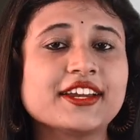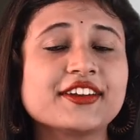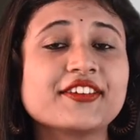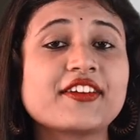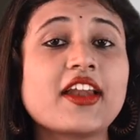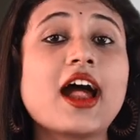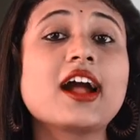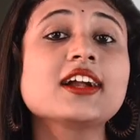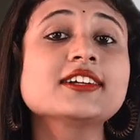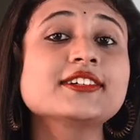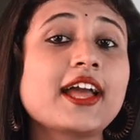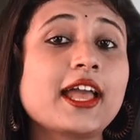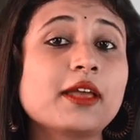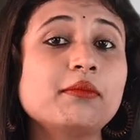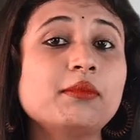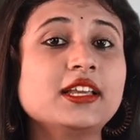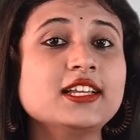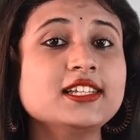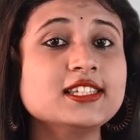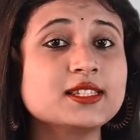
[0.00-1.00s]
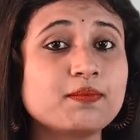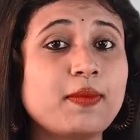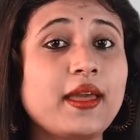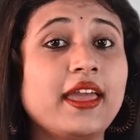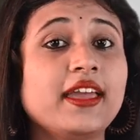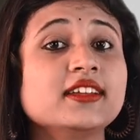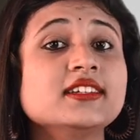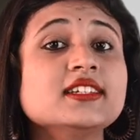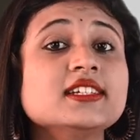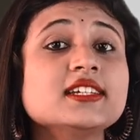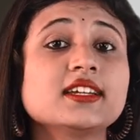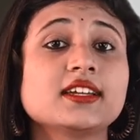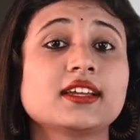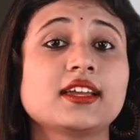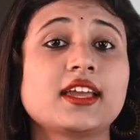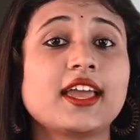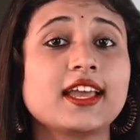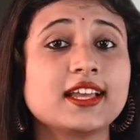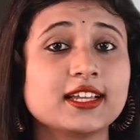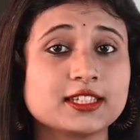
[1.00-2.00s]
Drug timing is very,
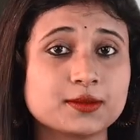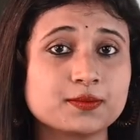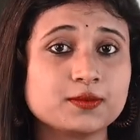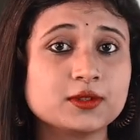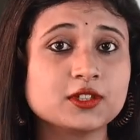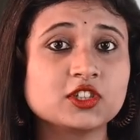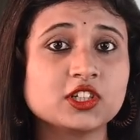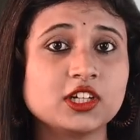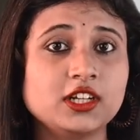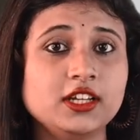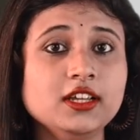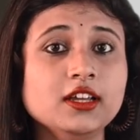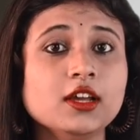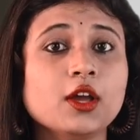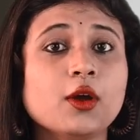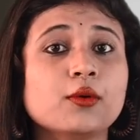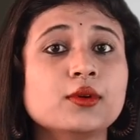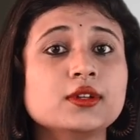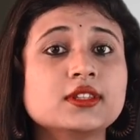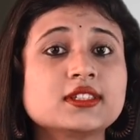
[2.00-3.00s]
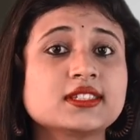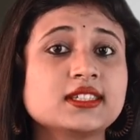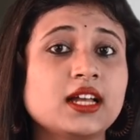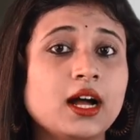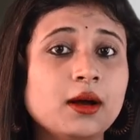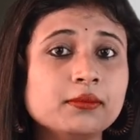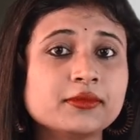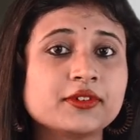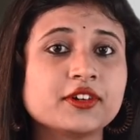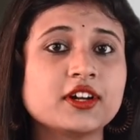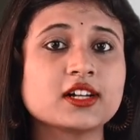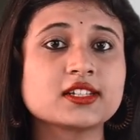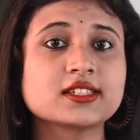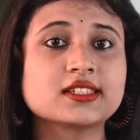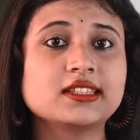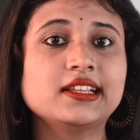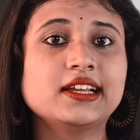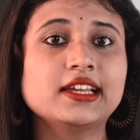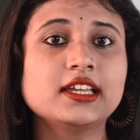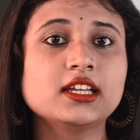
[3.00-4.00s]
especially with some drugs
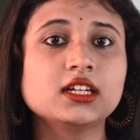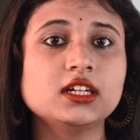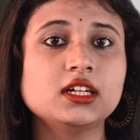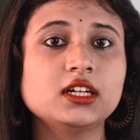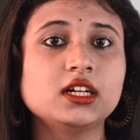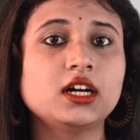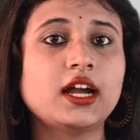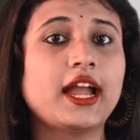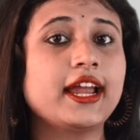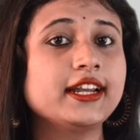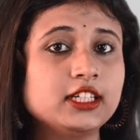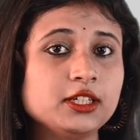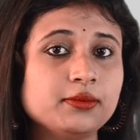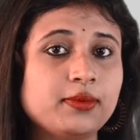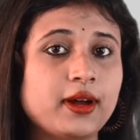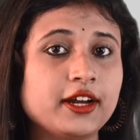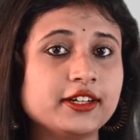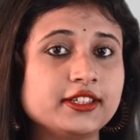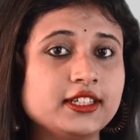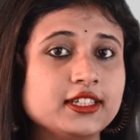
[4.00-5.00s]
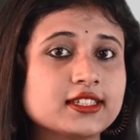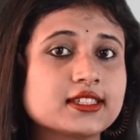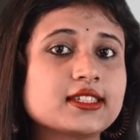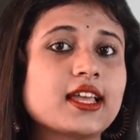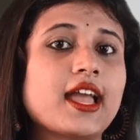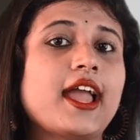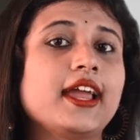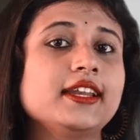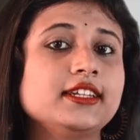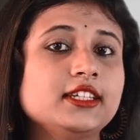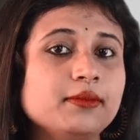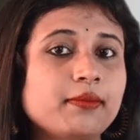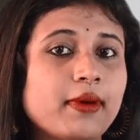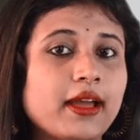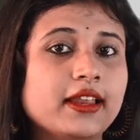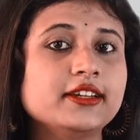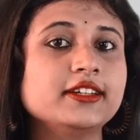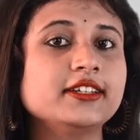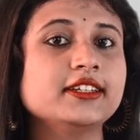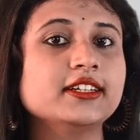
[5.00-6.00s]
like antibiotics,
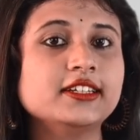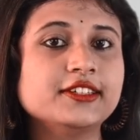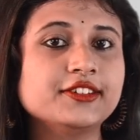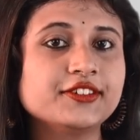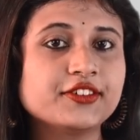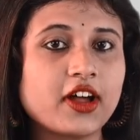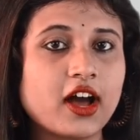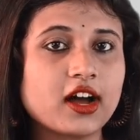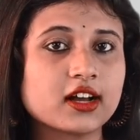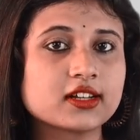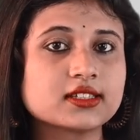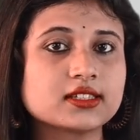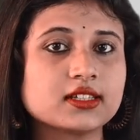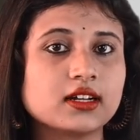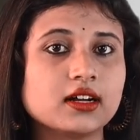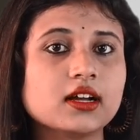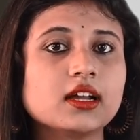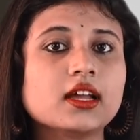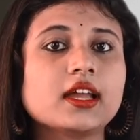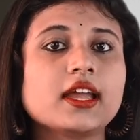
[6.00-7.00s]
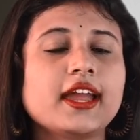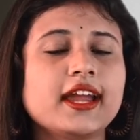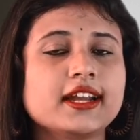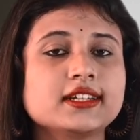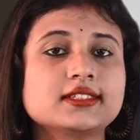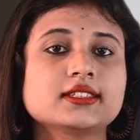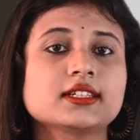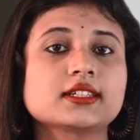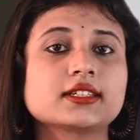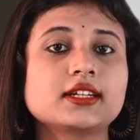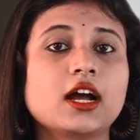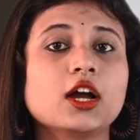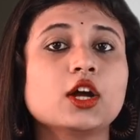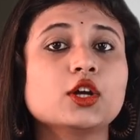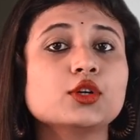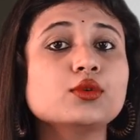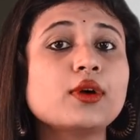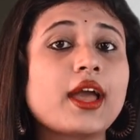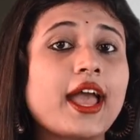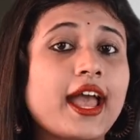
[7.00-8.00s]
anti-malarial drugs,
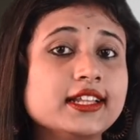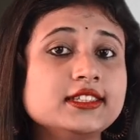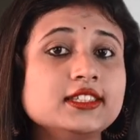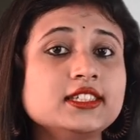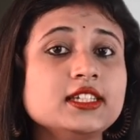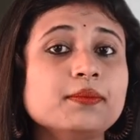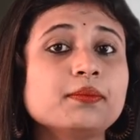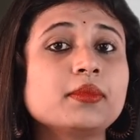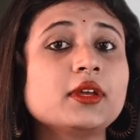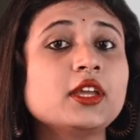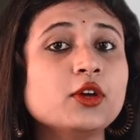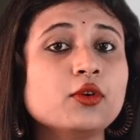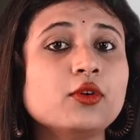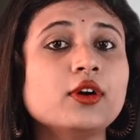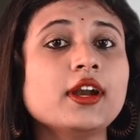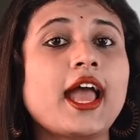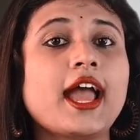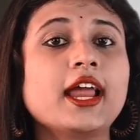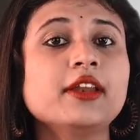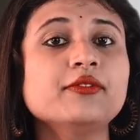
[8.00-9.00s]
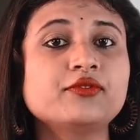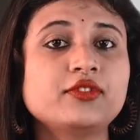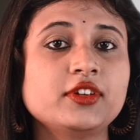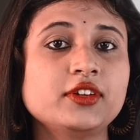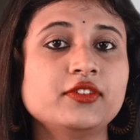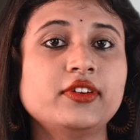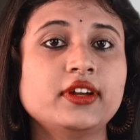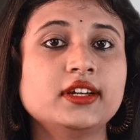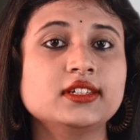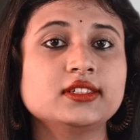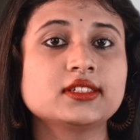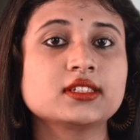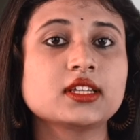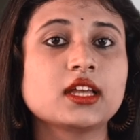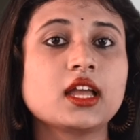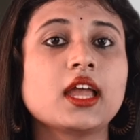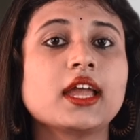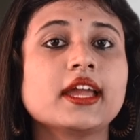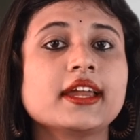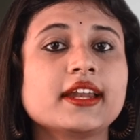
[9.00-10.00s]
etc. To achieve cure and prevent
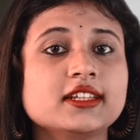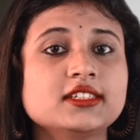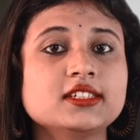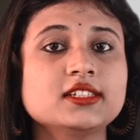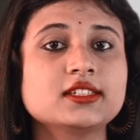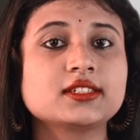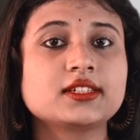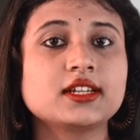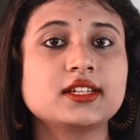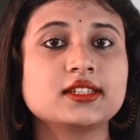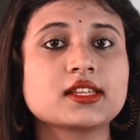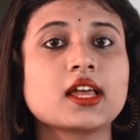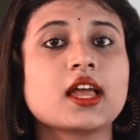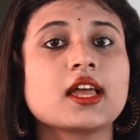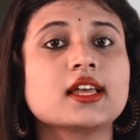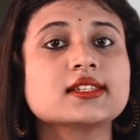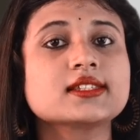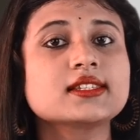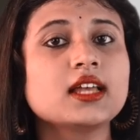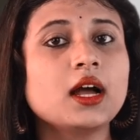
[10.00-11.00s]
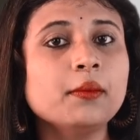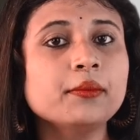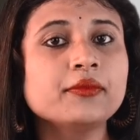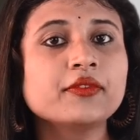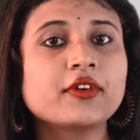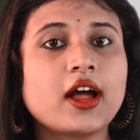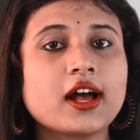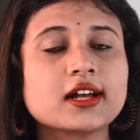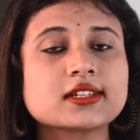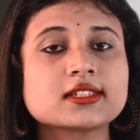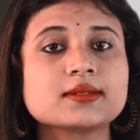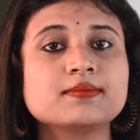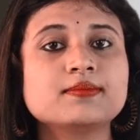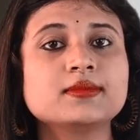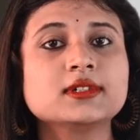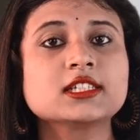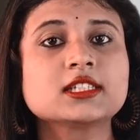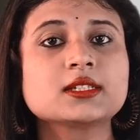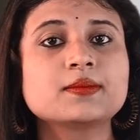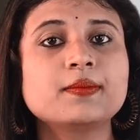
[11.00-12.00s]
resistance, some drugs
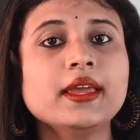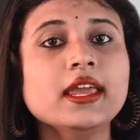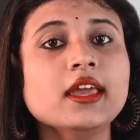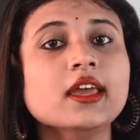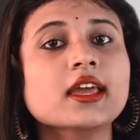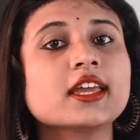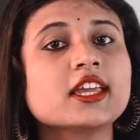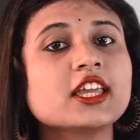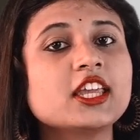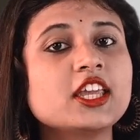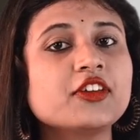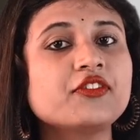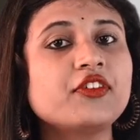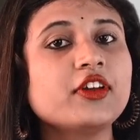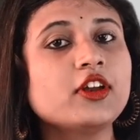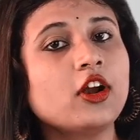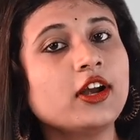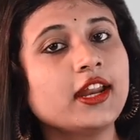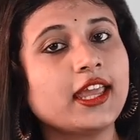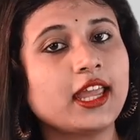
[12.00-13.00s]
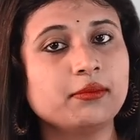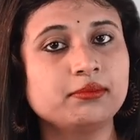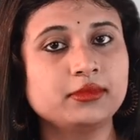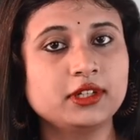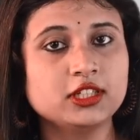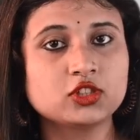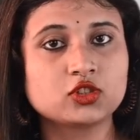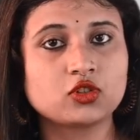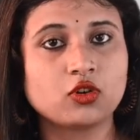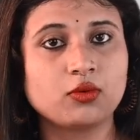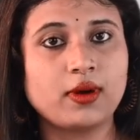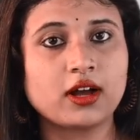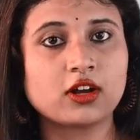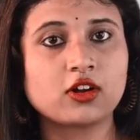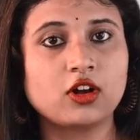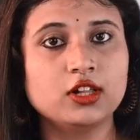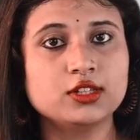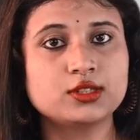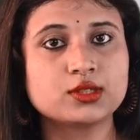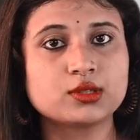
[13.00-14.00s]
must be given on empty stomach
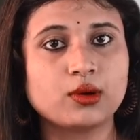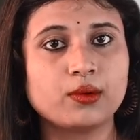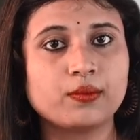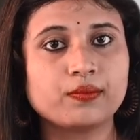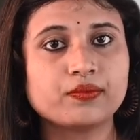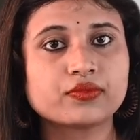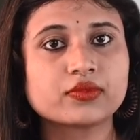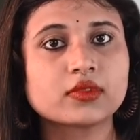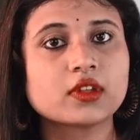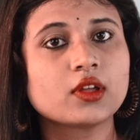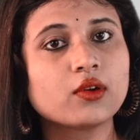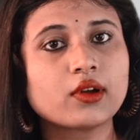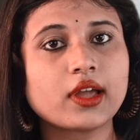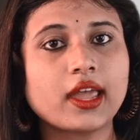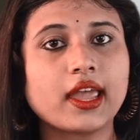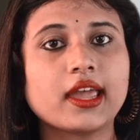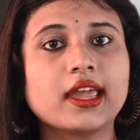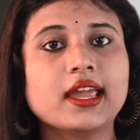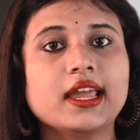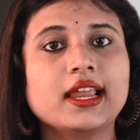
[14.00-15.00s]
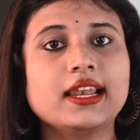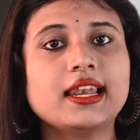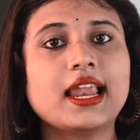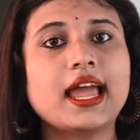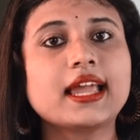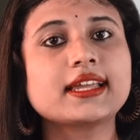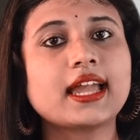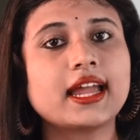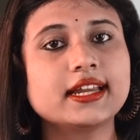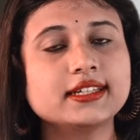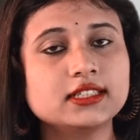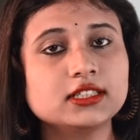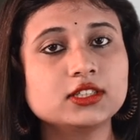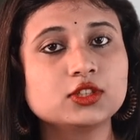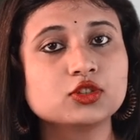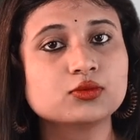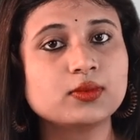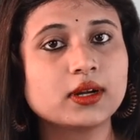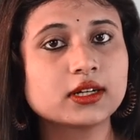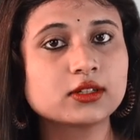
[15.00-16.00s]
also, okay, like
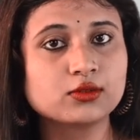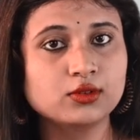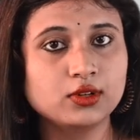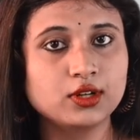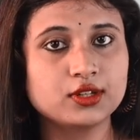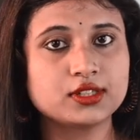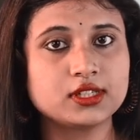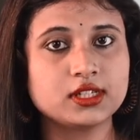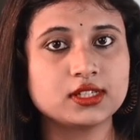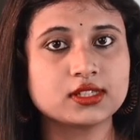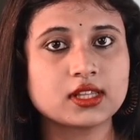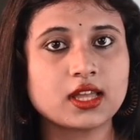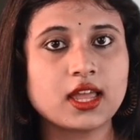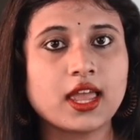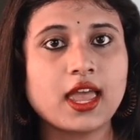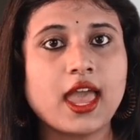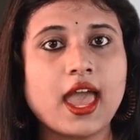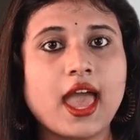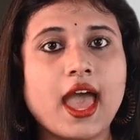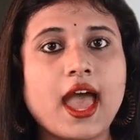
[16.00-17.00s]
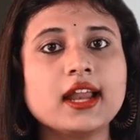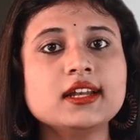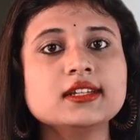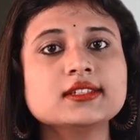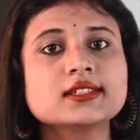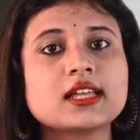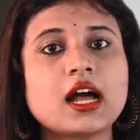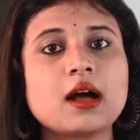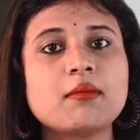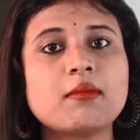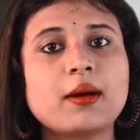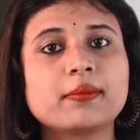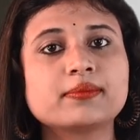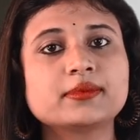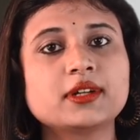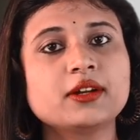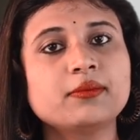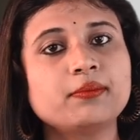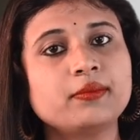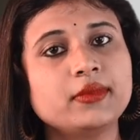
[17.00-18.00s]
anti-tuberculosis, and some
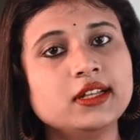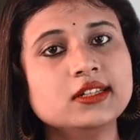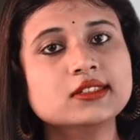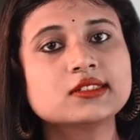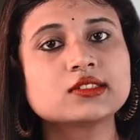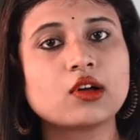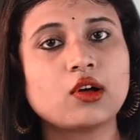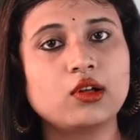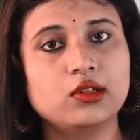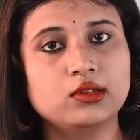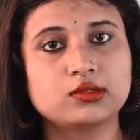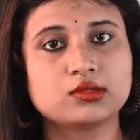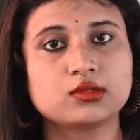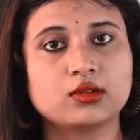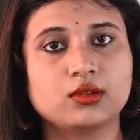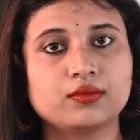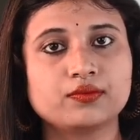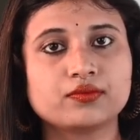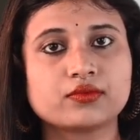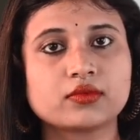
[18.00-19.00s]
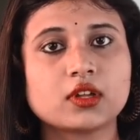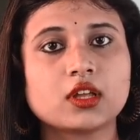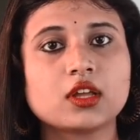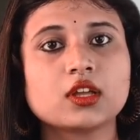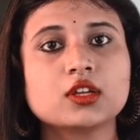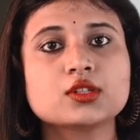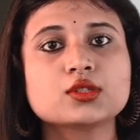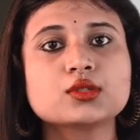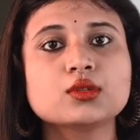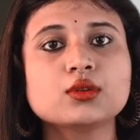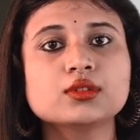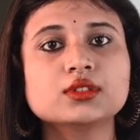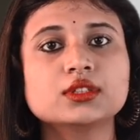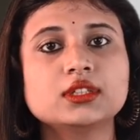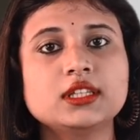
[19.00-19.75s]
after meals also. So